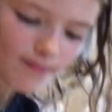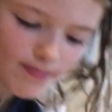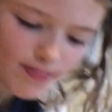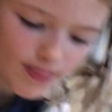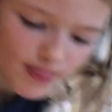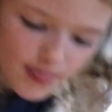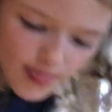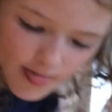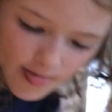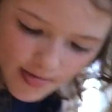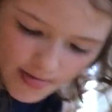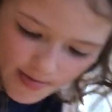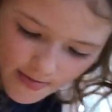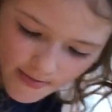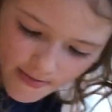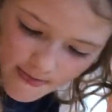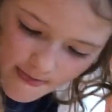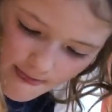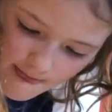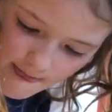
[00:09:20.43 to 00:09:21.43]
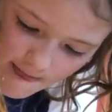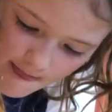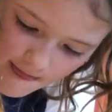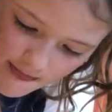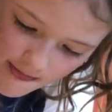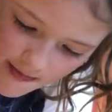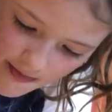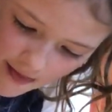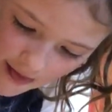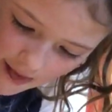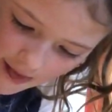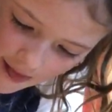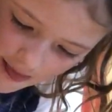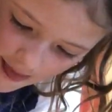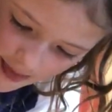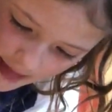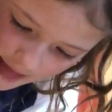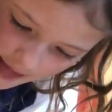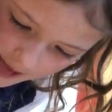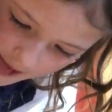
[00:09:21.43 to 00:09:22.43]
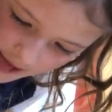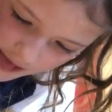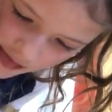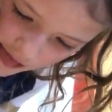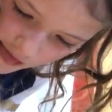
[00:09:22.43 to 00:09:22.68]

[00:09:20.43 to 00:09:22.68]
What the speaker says: a way that really helps you